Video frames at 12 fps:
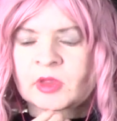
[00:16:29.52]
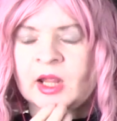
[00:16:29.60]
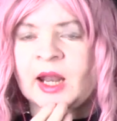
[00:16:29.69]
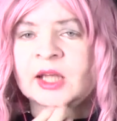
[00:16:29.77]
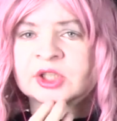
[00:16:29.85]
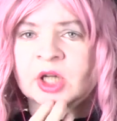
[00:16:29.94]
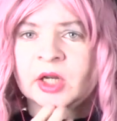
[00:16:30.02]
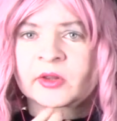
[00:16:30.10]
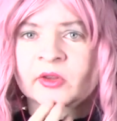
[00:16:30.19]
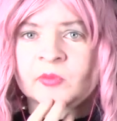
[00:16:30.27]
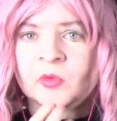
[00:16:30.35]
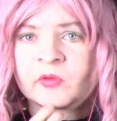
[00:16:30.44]
The last shot
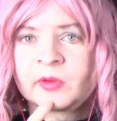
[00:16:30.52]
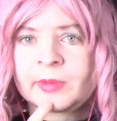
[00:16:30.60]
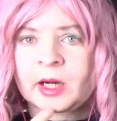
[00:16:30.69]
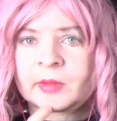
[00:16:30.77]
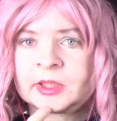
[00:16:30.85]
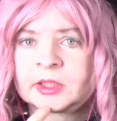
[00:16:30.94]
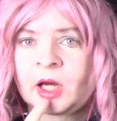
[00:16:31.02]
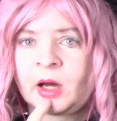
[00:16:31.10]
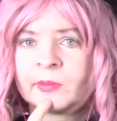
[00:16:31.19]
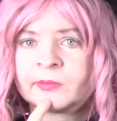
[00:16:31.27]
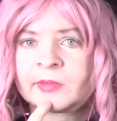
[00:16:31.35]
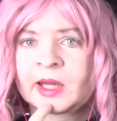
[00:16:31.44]
of this movie better be
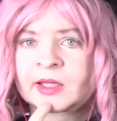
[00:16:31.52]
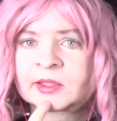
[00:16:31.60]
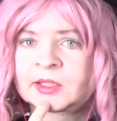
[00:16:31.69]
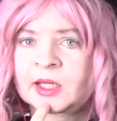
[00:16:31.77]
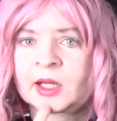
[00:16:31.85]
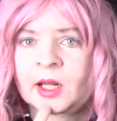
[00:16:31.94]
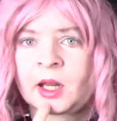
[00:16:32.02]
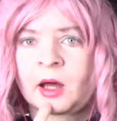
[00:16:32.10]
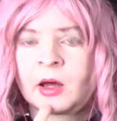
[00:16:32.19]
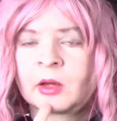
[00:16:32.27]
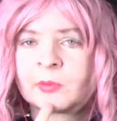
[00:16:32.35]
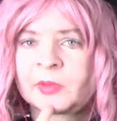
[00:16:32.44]
Tom Hanks taking a
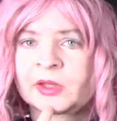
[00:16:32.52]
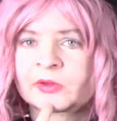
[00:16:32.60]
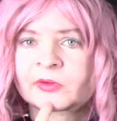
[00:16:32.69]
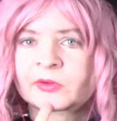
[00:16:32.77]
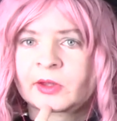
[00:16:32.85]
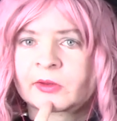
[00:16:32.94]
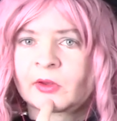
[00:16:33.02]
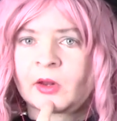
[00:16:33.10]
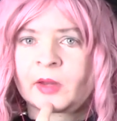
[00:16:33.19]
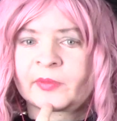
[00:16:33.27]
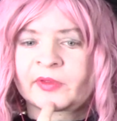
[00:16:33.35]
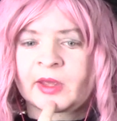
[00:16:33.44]
long piss. That's
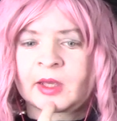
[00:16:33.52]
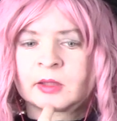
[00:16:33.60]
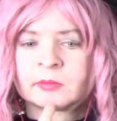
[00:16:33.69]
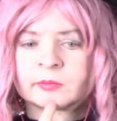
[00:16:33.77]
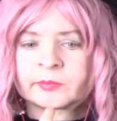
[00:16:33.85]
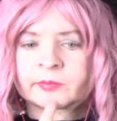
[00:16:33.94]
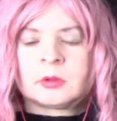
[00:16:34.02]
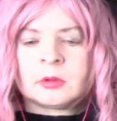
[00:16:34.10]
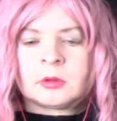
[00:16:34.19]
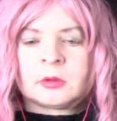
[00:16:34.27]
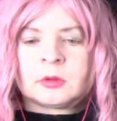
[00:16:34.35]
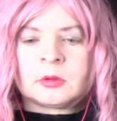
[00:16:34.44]
all I'm saying.
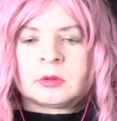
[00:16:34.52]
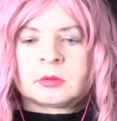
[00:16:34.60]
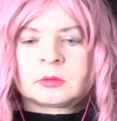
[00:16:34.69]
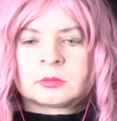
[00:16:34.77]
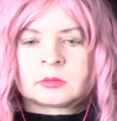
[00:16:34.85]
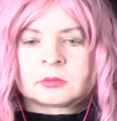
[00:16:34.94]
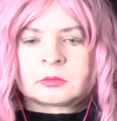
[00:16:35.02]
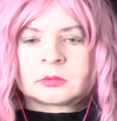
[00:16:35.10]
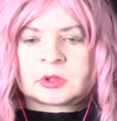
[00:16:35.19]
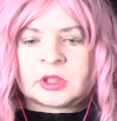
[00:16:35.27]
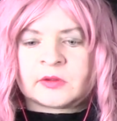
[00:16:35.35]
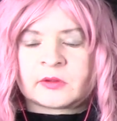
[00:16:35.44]

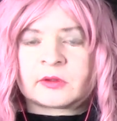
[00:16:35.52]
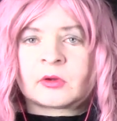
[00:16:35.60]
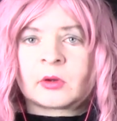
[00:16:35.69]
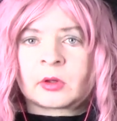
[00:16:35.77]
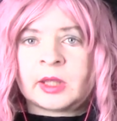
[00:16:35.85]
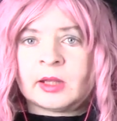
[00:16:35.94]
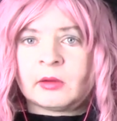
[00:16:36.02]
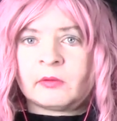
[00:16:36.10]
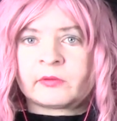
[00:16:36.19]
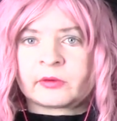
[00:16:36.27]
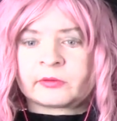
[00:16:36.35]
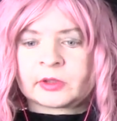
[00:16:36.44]
Jeez, he's gonna keel
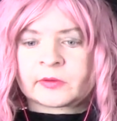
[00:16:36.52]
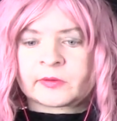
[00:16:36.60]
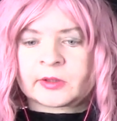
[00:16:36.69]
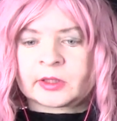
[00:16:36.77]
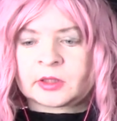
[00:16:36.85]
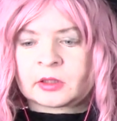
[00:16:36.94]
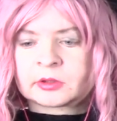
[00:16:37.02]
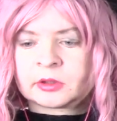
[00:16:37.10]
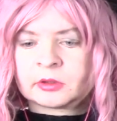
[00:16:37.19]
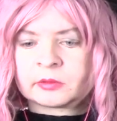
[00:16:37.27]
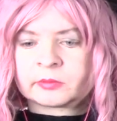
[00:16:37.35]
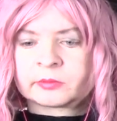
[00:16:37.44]
over if he doesn't see a
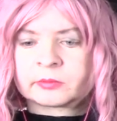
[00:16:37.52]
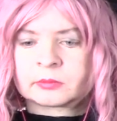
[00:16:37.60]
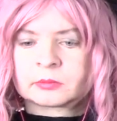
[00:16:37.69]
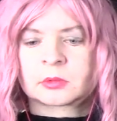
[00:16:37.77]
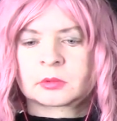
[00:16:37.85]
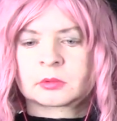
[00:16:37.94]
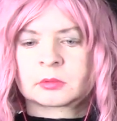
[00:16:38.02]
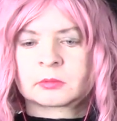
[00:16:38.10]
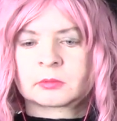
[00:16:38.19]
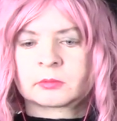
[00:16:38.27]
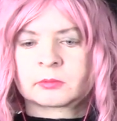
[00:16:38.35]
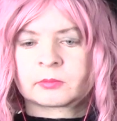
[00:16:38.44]
doctor.
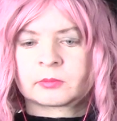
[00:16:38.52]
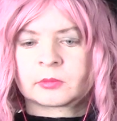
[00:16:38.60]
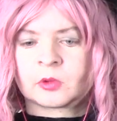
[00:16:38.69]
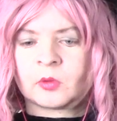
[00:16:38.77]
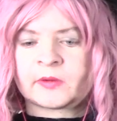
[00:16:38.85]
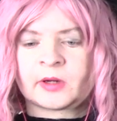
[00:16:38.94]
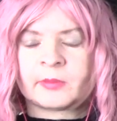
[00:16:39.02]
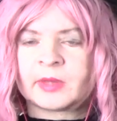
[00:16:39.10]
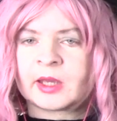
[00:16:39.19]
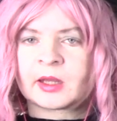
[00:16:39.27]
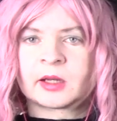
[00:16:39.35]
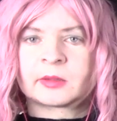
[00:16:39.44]
Oh, he's not
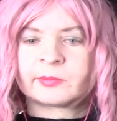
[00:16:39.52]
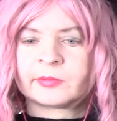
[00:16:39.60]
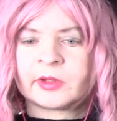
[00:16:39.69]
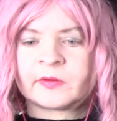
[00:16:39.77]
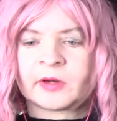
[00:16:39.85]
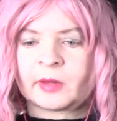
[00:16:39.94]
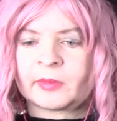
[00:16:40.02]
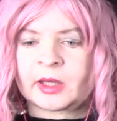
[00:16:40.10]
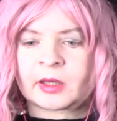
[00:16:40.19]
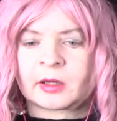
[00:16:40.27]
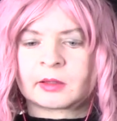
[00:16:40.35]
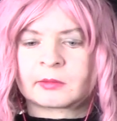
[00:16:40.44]
making it. He's not
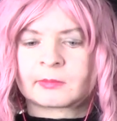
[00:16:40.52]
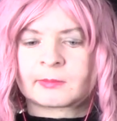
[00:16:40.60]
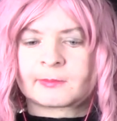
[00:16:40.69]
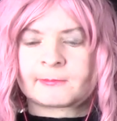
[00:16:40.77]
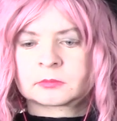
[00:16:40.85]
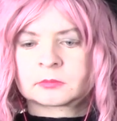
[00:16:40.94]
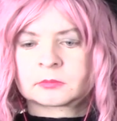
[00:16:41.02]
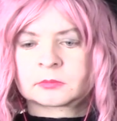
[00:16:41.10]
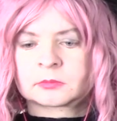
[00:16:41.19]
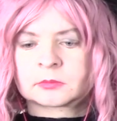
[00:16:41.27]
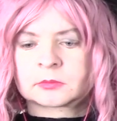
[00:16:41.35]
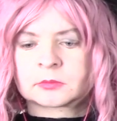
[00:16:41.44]
making it.
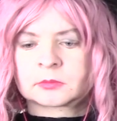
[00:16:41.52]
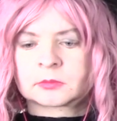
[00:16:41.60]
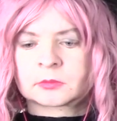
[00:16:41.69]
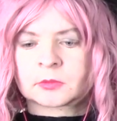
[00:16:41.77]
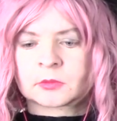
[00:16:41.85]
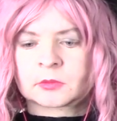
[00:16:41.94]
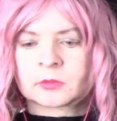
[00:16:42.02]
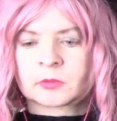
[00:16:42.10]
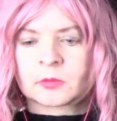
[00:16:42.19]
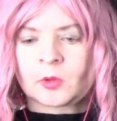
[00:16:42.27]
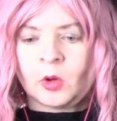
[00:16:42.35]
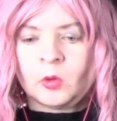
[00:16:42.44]

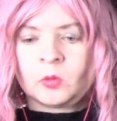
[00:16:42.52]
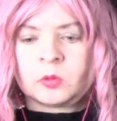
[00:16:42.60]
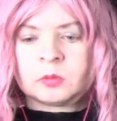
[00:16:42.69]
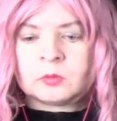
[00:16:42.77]
Ah. Oh,